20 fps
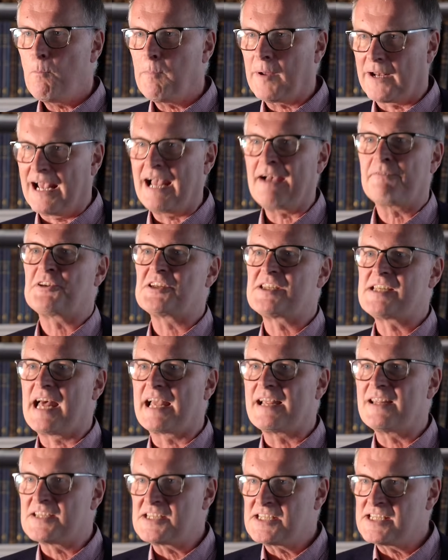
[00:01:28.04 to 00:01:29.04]
But I have to
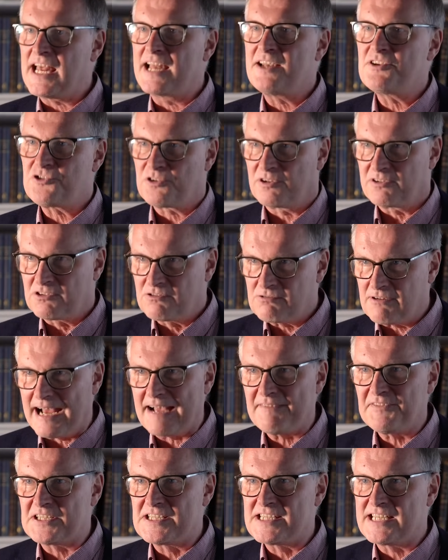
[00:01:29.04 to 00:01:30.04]
say, the center of
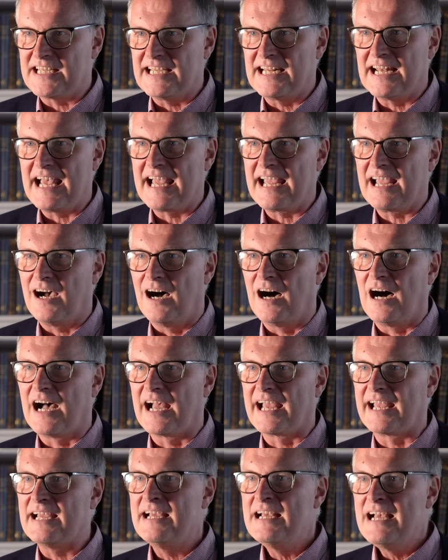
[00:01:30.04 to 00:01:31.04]
gravity in
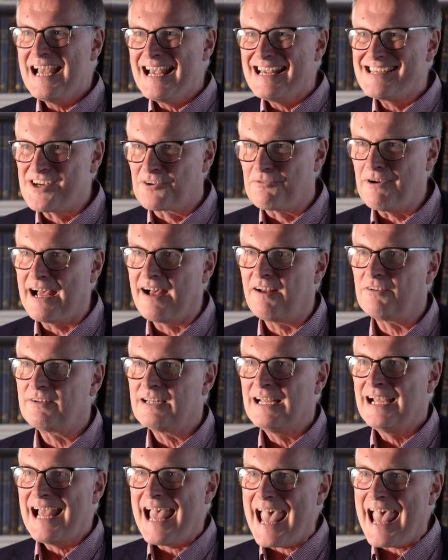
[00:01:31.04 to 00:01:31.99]
AI is around